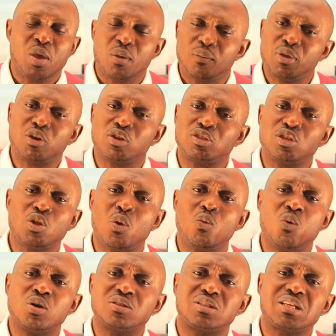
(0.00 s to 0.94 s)
Because they don't
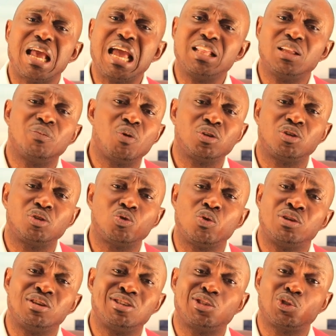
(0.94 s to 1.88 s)
want anybody to
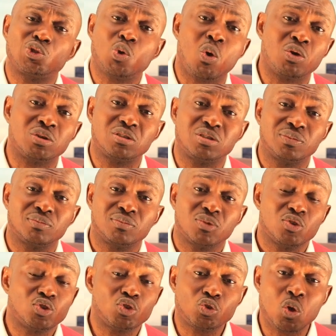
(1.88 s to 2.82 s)
insult
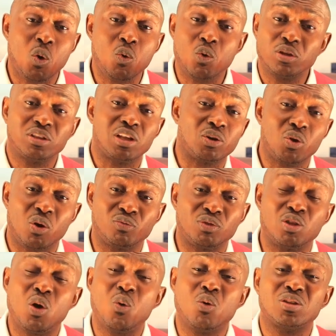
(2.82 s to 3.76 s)
someone they love.
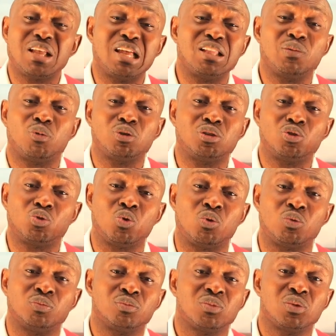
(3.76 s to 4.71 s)
They don't want anybody
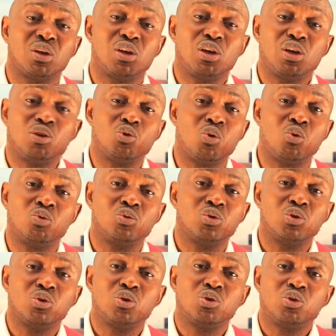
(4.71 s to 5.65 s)
to, you know,
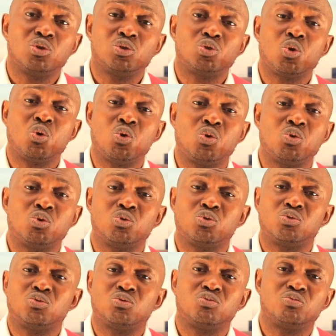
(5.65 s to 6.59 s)
to
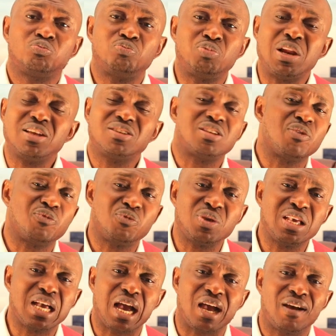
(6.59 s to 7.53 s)
place a
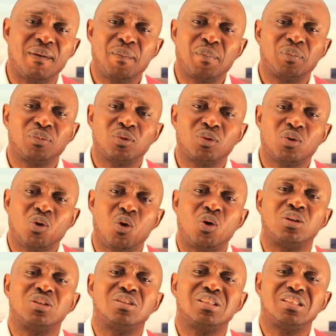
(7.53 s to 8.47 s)
finger
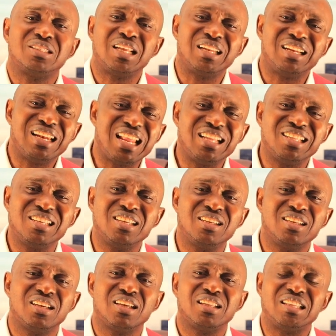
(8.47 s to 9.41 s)
on the
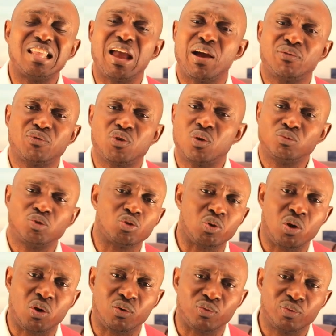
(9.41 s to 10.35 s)
lady they have come to
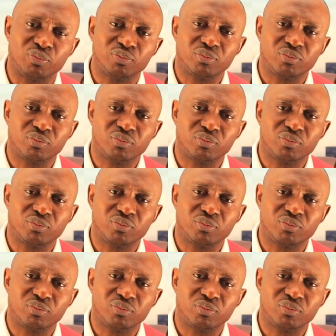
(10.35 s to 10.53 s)
love.